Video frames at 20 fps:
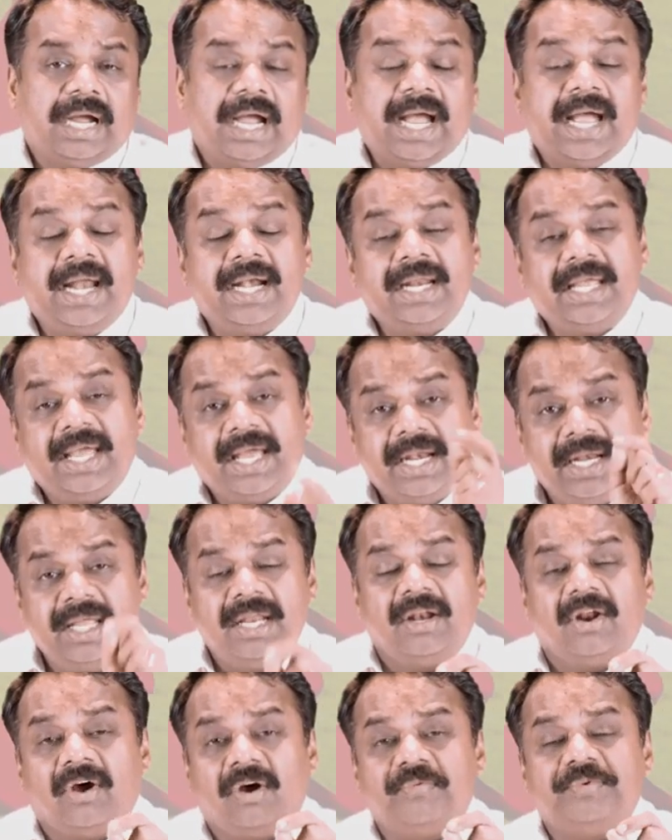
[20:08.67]
and any
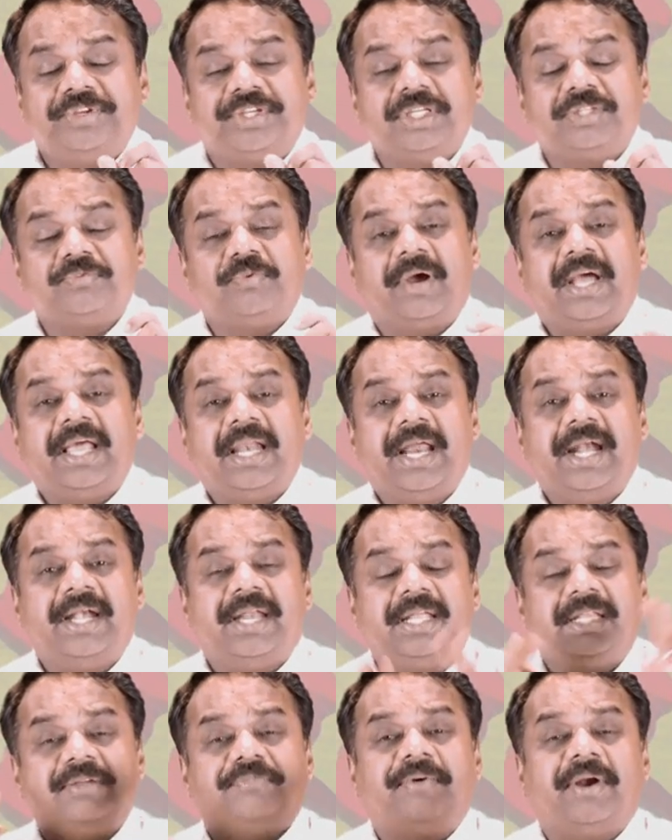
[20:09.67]
law which is
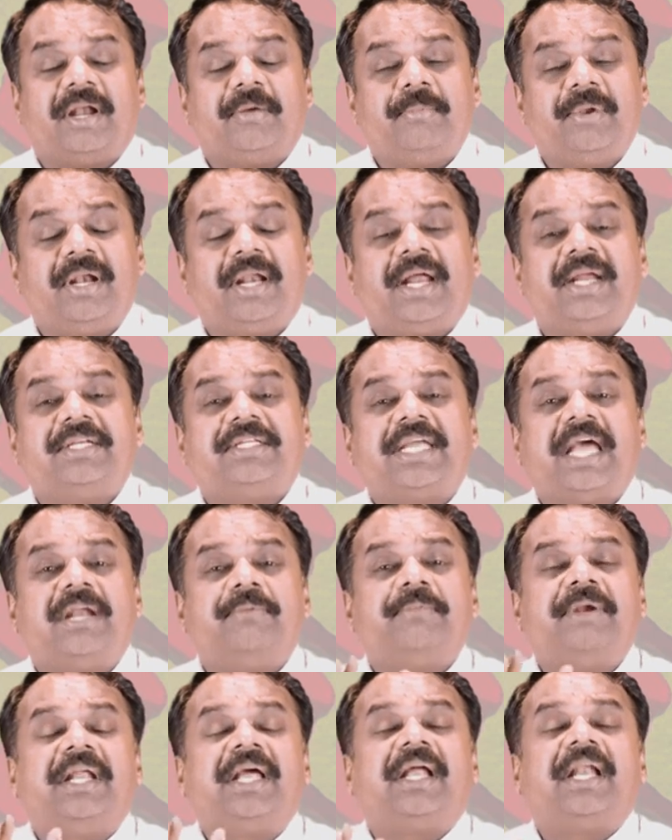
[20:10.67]
violating the fundamental rights can
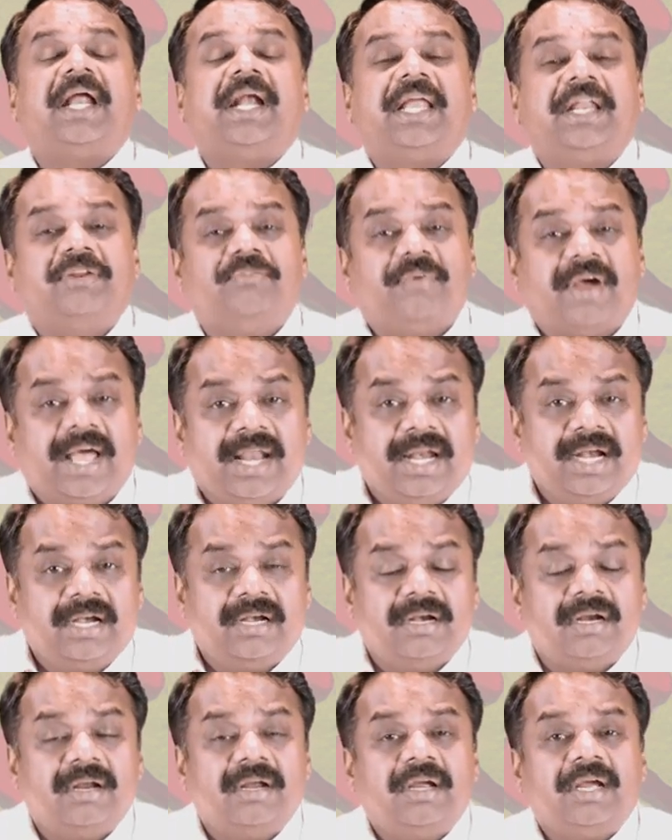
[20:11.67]
be declared invalid,
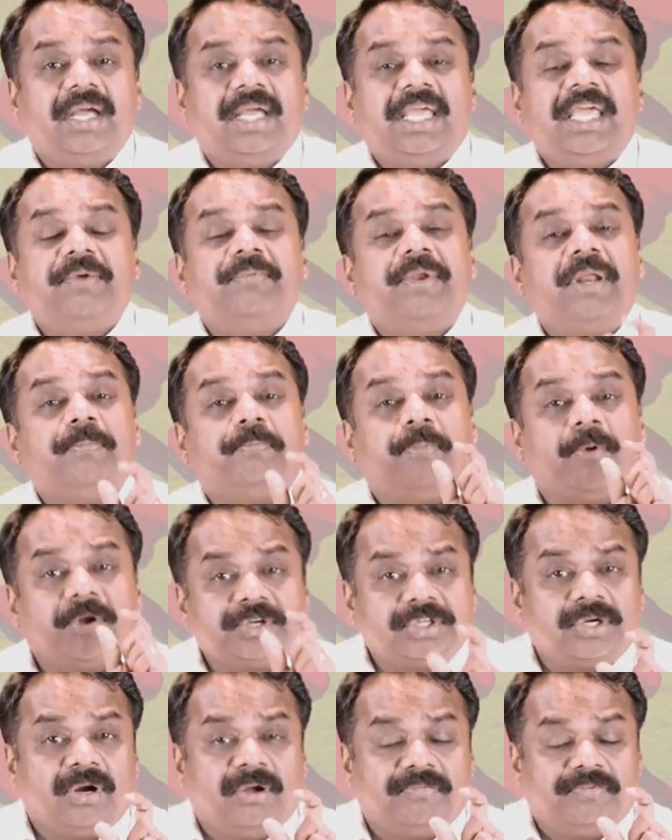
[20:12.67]
even a
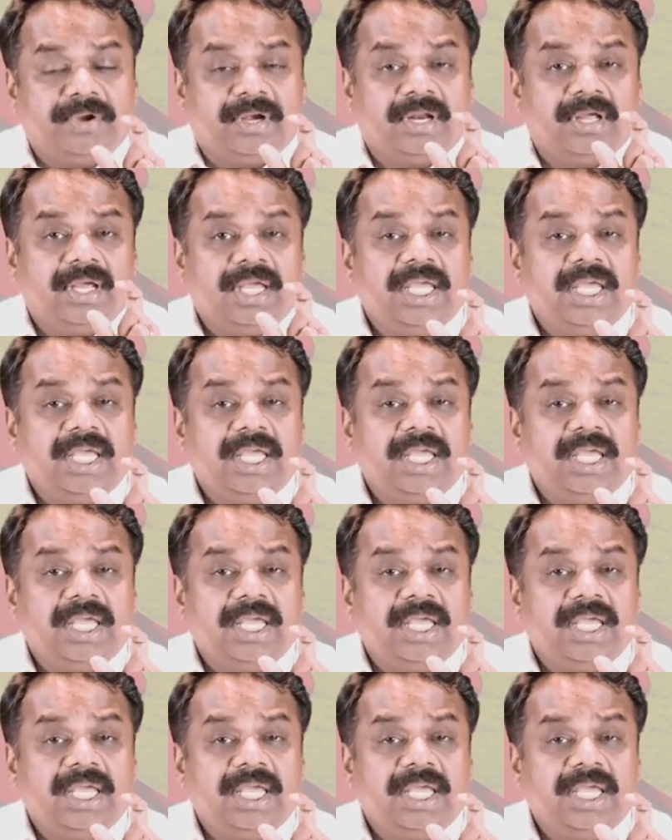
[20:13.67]
portion of it.